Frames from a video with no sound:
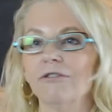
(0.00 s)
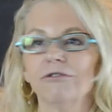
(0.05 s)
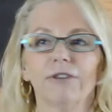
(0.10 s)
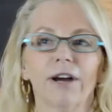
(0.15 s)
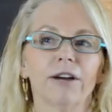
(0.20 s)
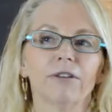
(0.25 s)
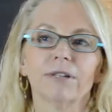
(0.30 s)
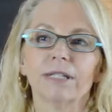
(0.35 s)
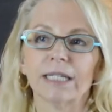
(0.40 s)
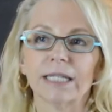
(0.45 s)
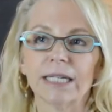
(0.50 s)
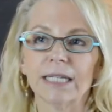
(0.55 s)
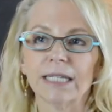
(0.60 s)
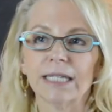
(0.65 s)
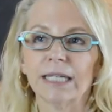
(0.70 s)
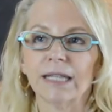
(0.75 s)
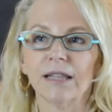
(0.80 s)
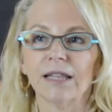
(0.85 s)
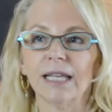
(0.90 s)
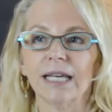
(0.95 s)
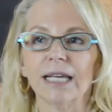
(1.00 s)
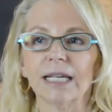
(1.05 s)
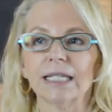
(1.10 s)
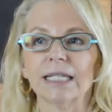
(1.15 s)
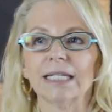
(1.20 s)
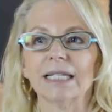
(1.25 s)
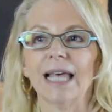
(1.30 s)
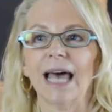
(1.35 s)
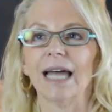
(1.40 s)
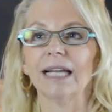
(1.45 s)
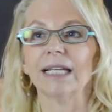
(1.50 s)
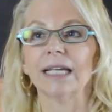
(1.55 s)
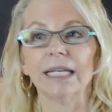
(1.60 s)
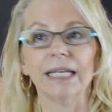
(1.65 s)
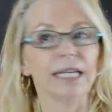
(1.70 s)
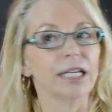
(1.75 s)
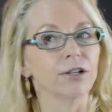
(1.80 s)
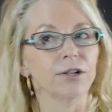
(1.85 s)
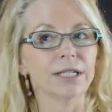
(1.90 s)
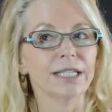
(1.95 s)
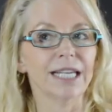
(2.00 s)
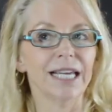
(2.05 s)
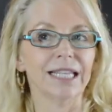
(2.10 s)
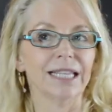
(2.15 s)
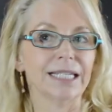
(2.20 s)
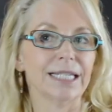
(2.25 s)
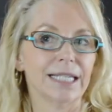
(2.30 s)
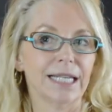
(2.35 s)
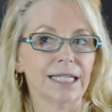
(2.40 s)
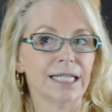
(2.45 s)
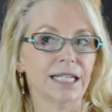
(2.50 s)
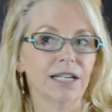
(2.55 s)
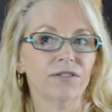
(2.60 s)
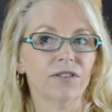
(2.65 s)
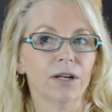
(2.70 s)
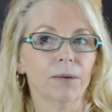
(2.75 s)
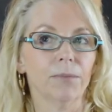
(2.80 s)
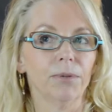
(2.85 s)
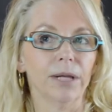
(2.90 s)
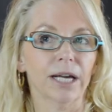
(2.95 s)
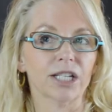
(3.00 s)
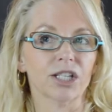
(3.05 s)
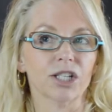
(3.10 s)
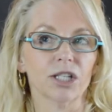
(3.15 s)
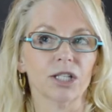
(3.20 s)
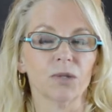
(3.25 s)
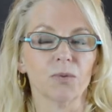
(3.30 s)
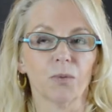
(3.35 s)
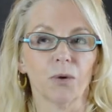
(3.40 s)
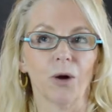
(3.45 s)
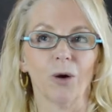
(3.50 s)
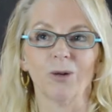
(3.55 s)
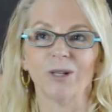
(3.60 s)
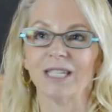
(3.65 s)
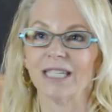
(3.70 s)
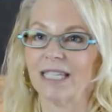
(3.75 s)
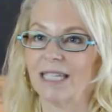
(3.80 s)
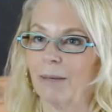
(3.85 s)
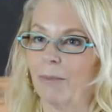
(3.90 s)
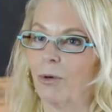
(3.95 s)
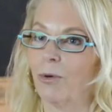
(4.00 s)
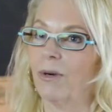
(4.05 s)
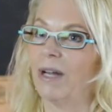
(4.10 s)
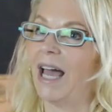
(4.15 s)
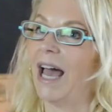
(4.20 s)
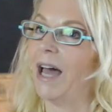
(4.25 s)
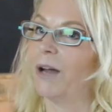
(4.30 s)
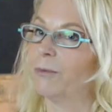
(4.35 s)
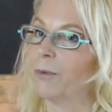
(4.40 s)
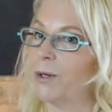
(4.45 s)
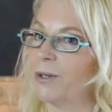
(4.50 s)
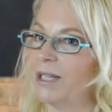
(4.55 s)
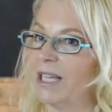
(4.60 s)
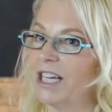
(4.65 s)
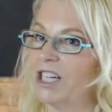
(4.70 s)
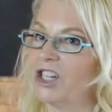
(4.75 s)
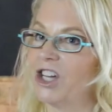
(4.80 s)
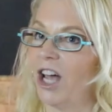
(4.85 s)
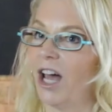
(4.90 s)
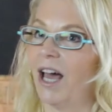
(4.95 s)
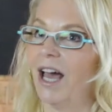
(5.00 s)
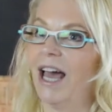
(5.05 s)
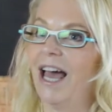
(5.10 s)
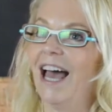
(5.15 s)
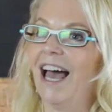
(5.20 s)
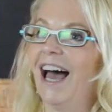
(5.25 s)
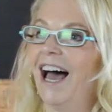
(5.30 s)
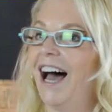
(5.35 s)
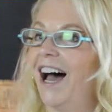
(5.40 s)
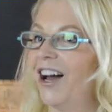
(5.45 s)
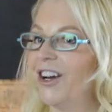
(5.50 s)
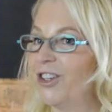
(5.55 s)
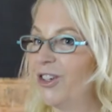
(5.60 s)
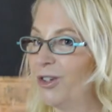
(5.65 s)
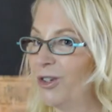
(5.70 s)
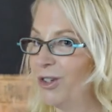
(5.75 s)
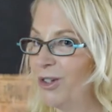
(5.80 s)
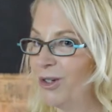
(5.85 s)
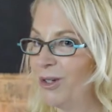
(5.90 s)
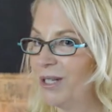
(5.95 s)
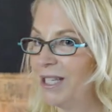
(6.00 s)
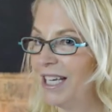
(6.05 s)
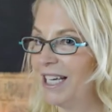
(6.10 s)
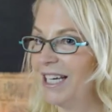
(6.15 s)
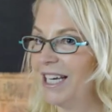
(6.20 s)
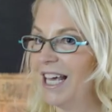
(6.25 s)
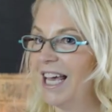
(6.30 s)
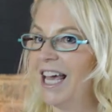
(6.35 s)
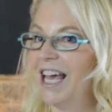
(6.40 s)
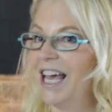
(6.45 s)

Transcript: fragrances and things that can irritate the sensitive complexions prone to seborrhea and rosacea. How do you use it?